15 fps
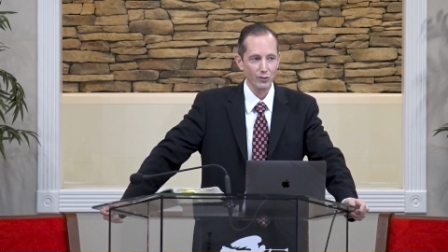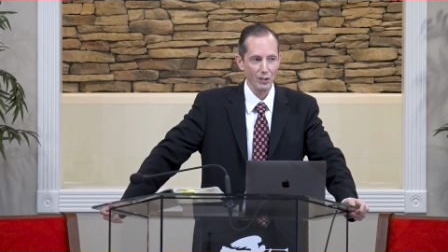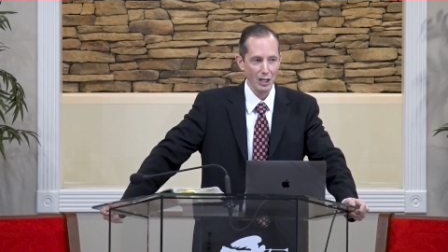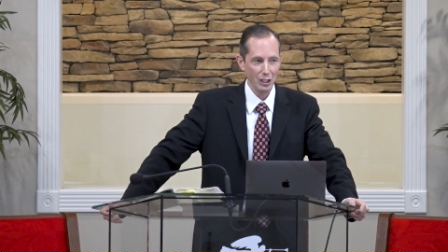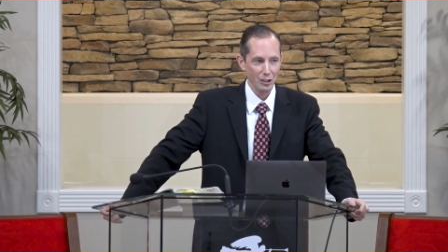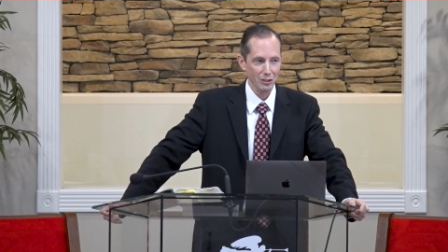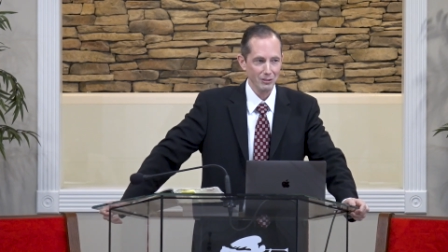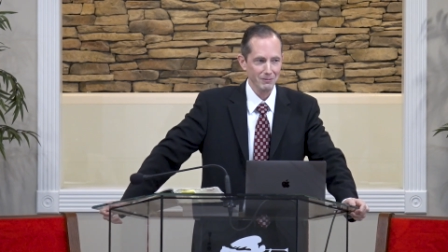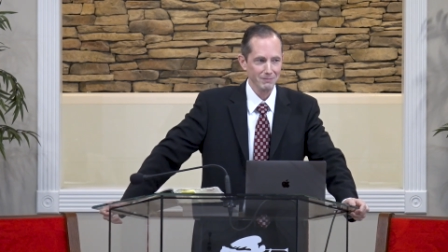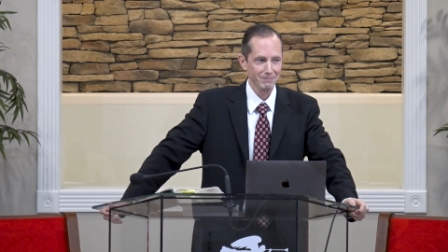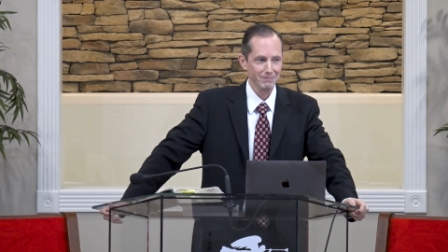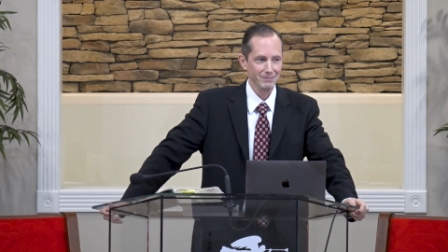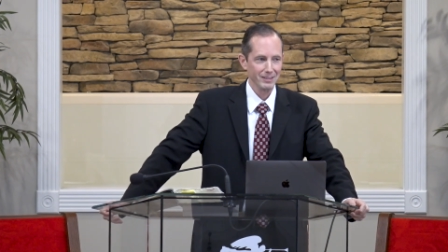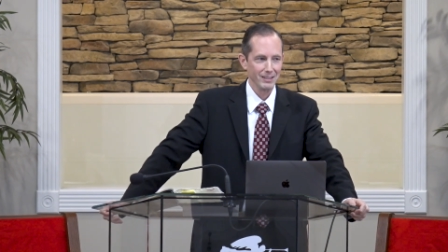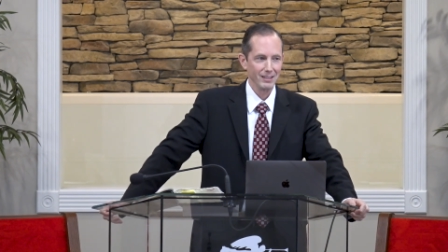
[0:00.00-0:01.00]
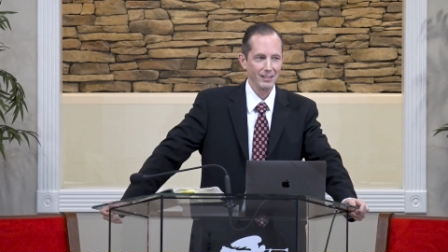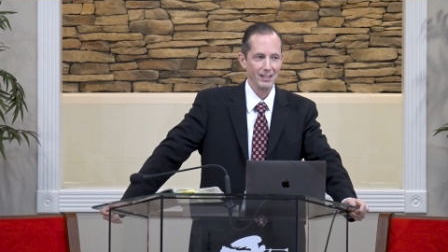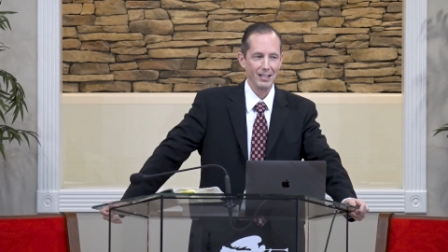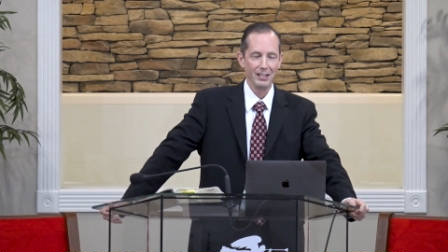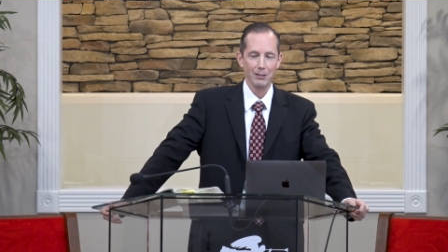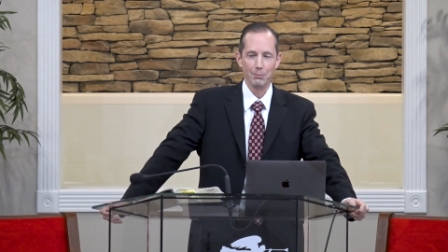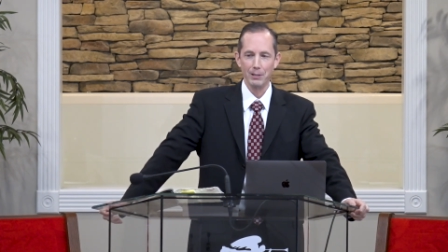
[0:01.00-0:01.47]
this nation
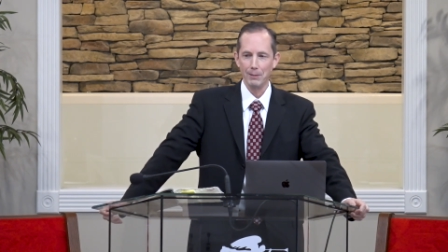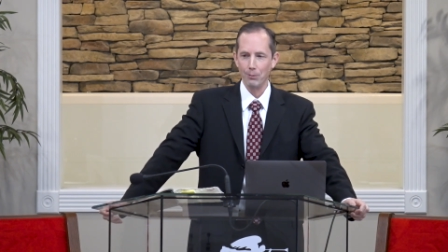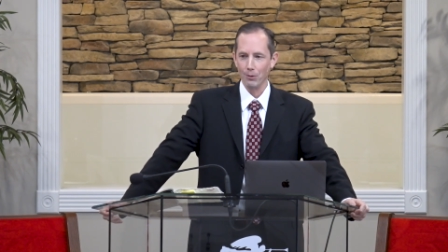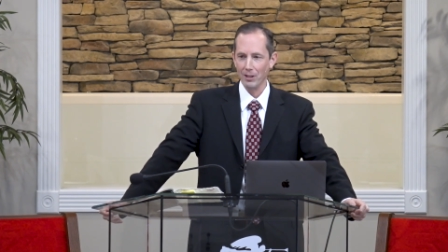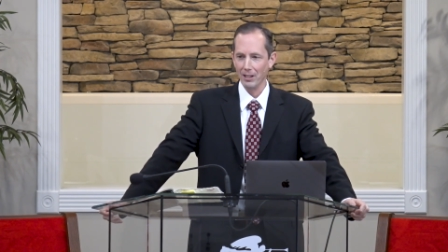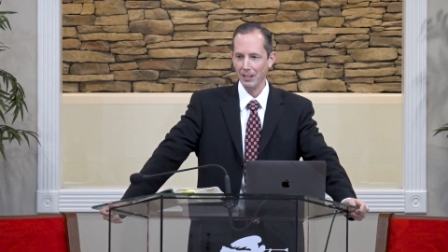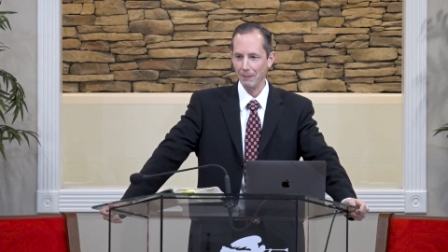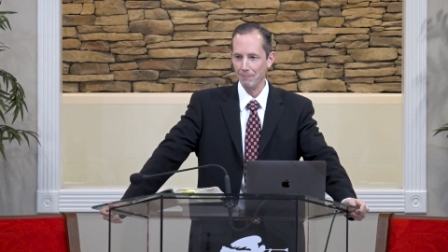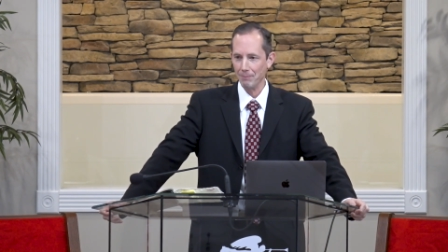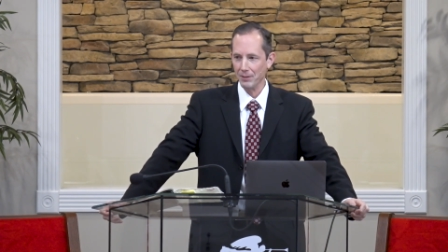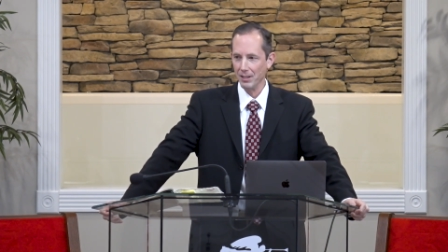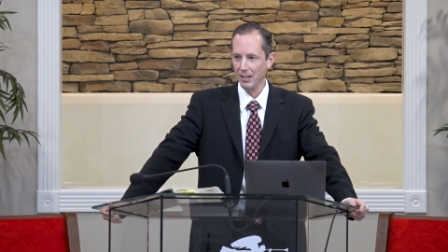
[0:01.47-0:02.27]
and the people in it,